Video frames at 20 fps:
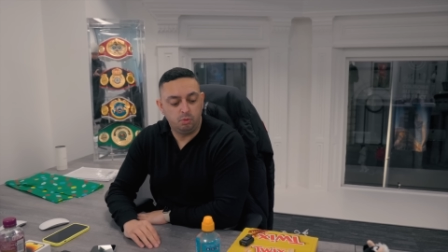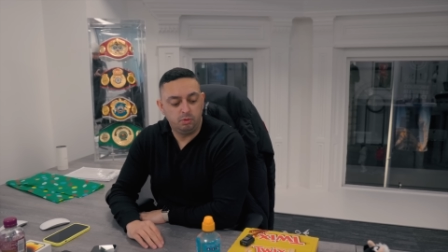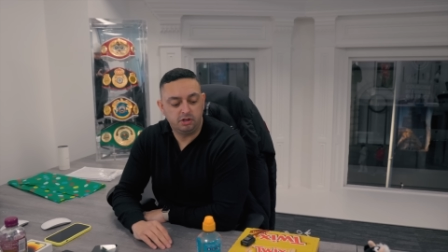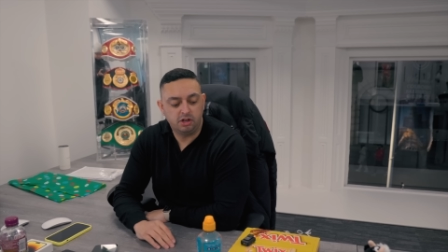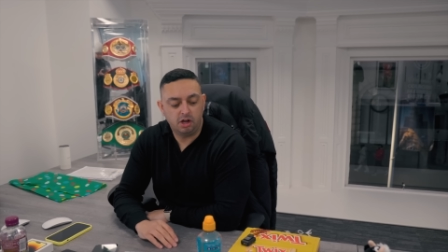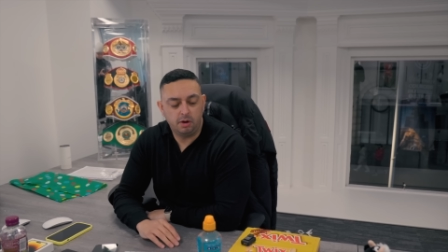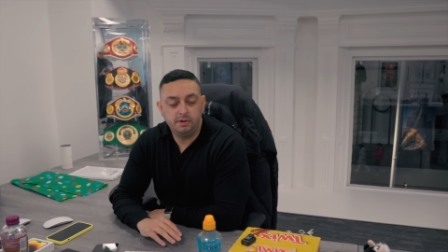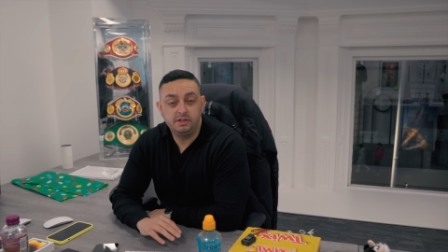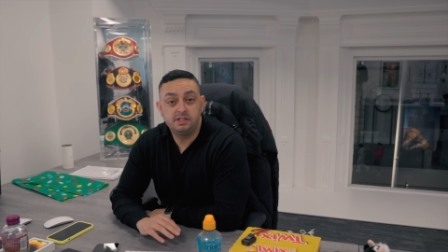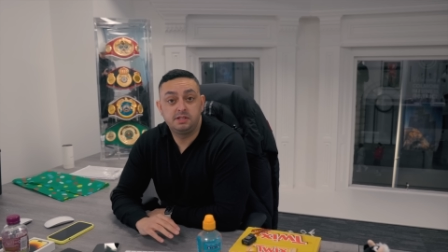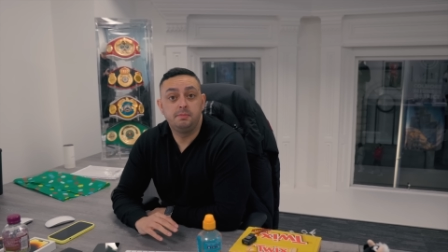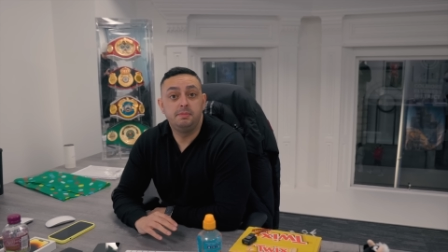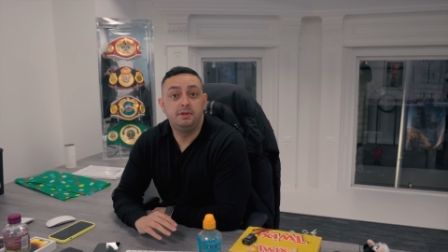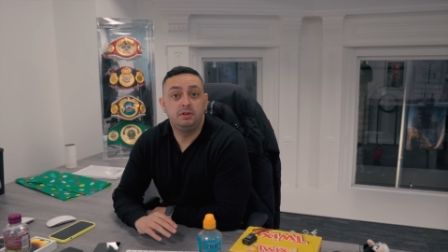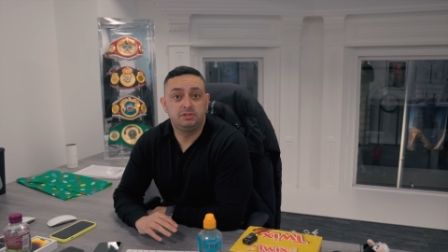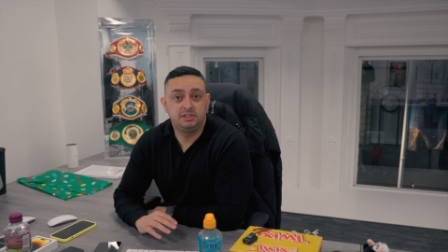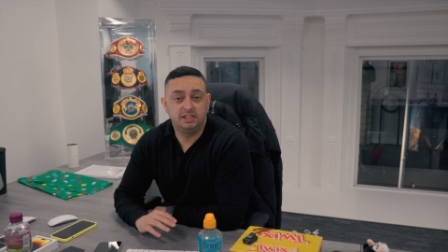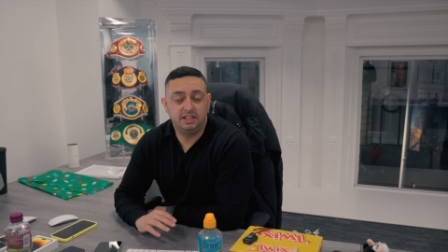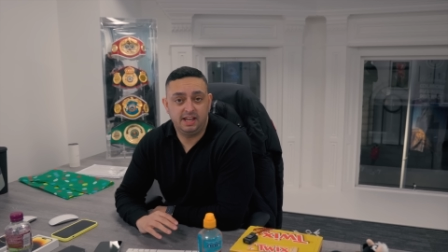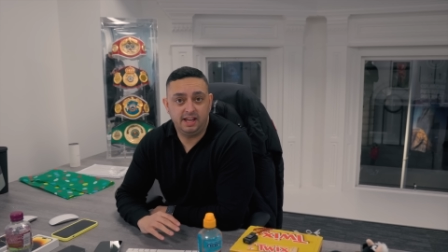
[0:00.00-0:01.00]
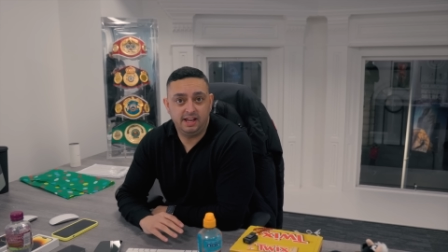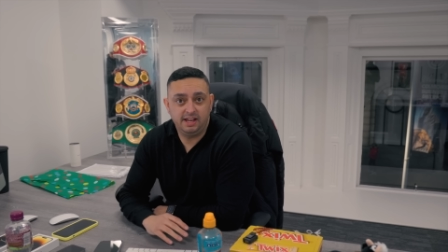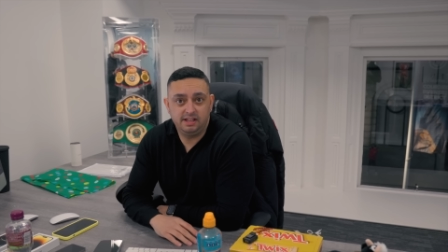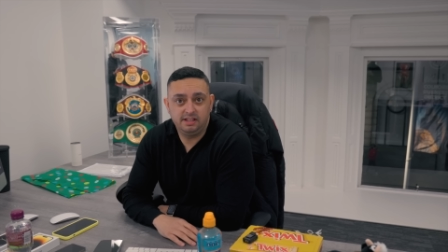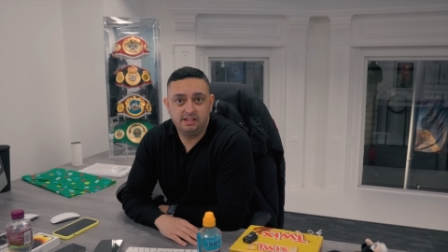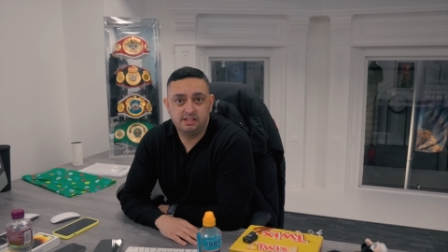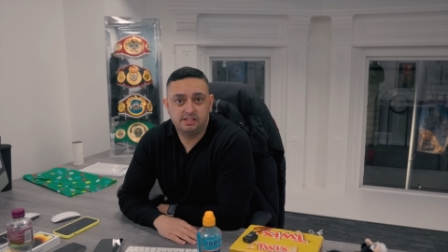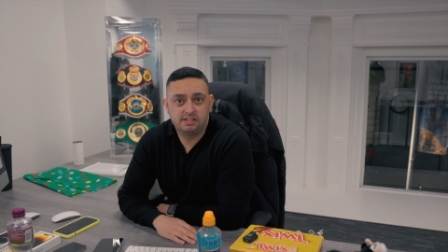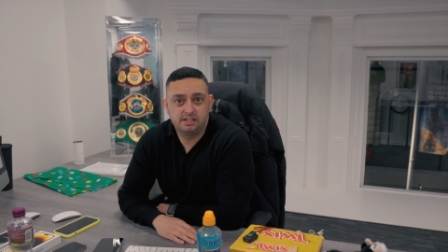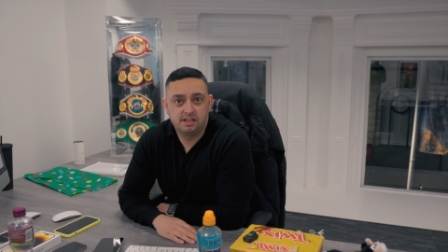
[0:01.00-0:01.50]
we're going to Milton
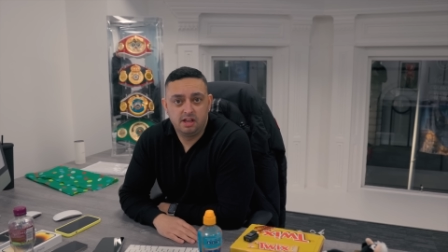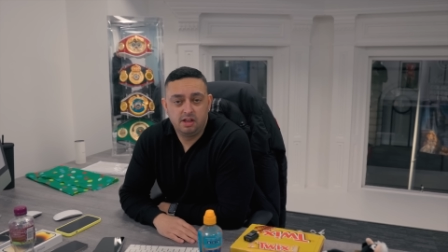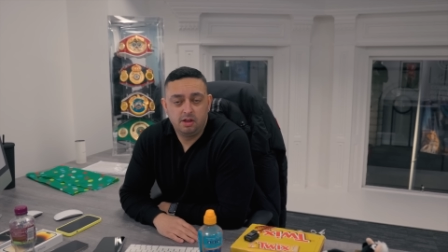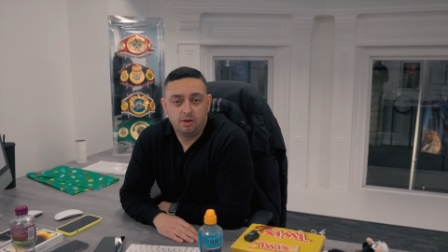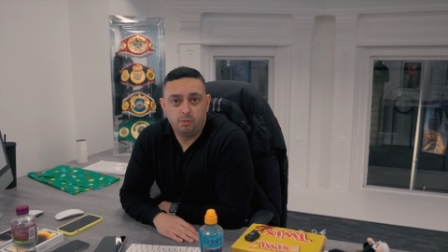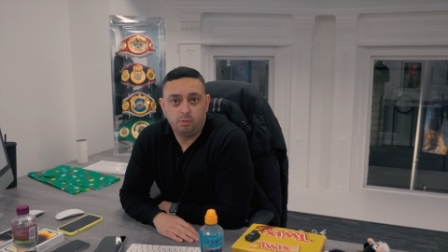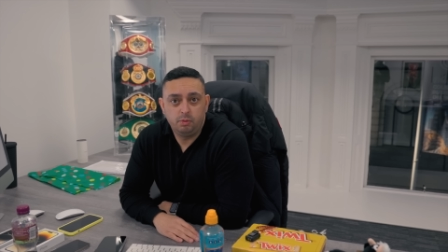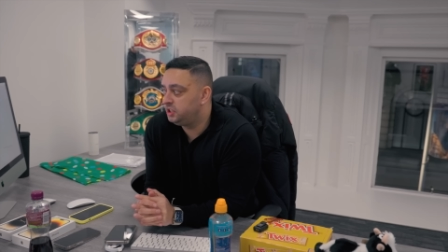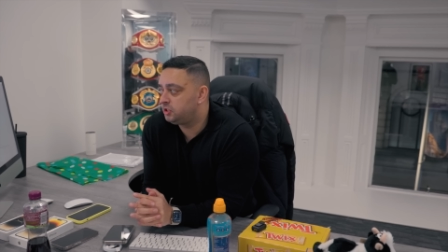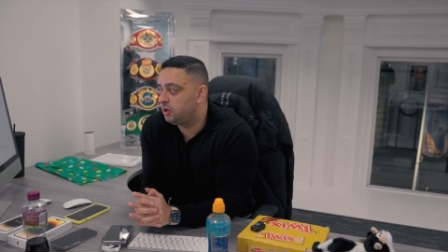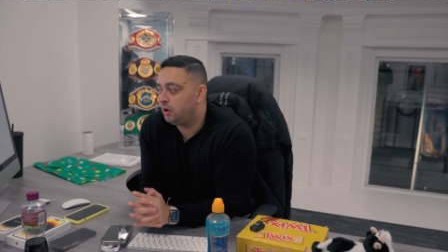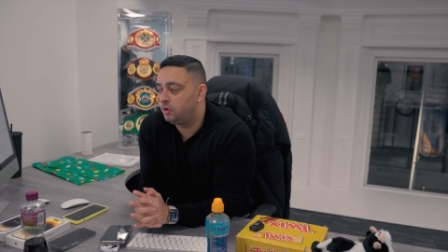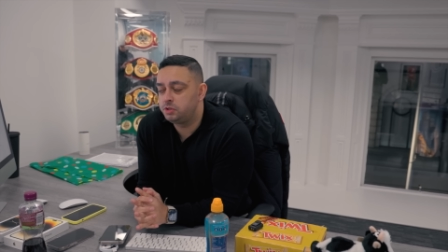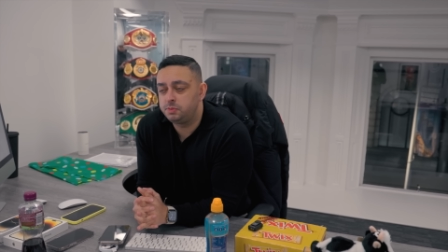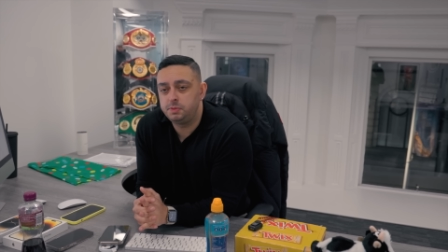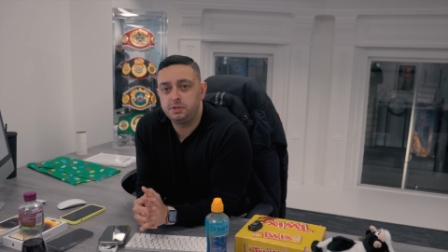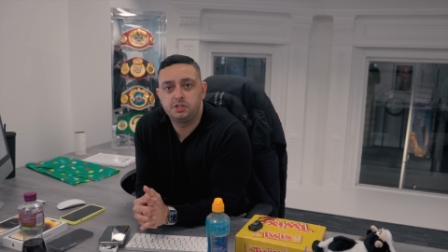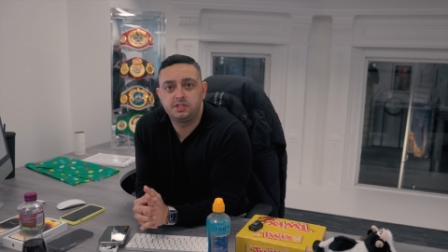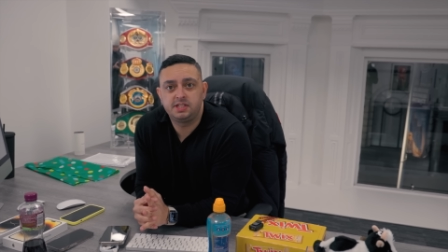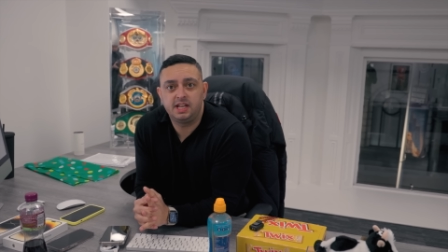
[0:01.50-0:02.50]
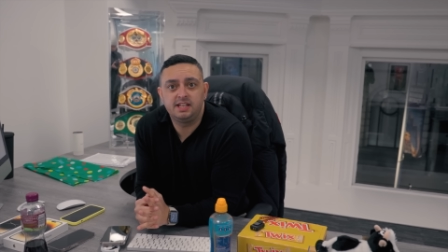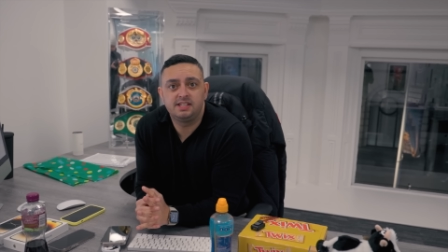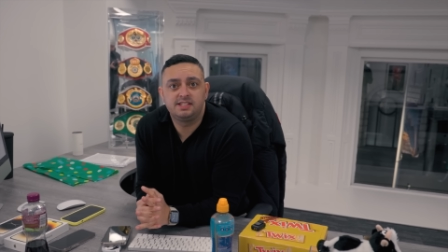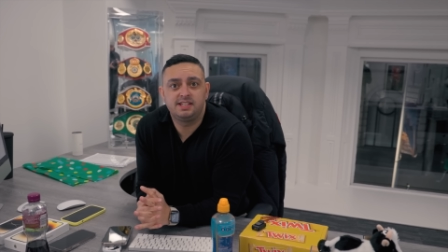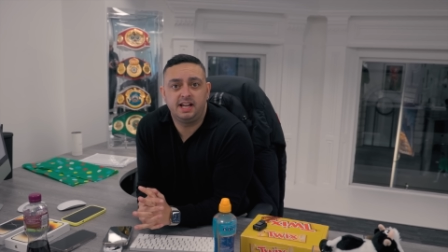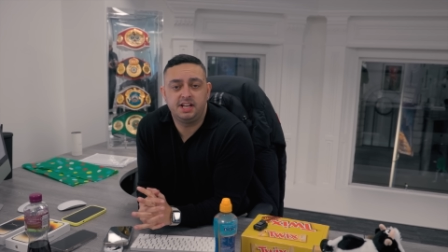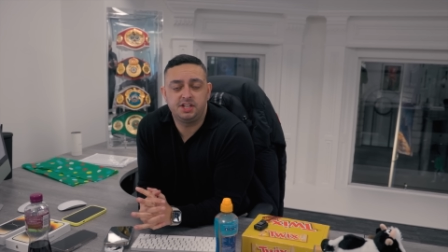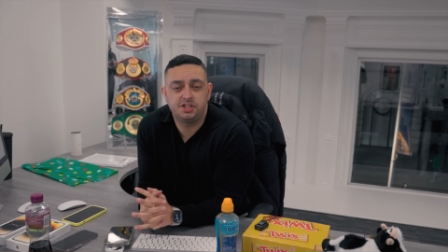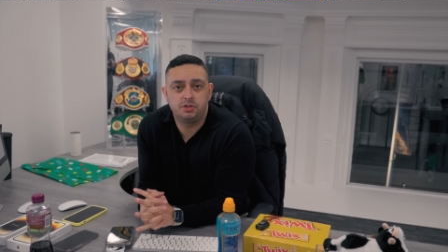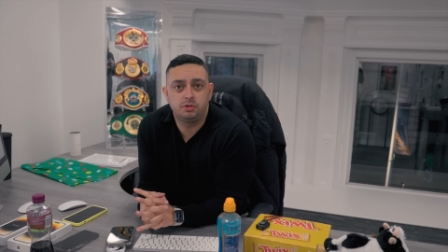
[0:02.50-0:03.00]
Keynes. This one is going to be
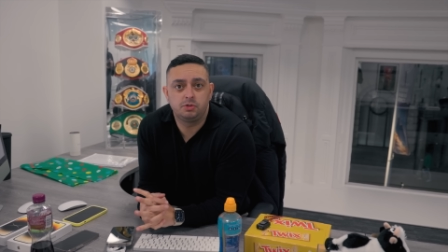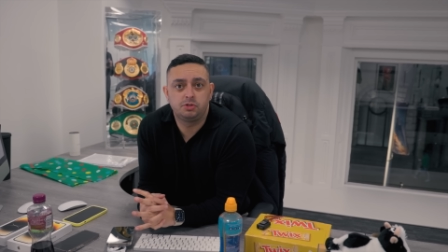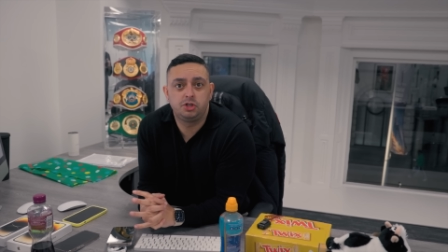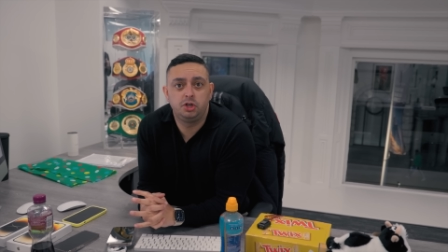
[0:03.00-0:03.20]
sensational.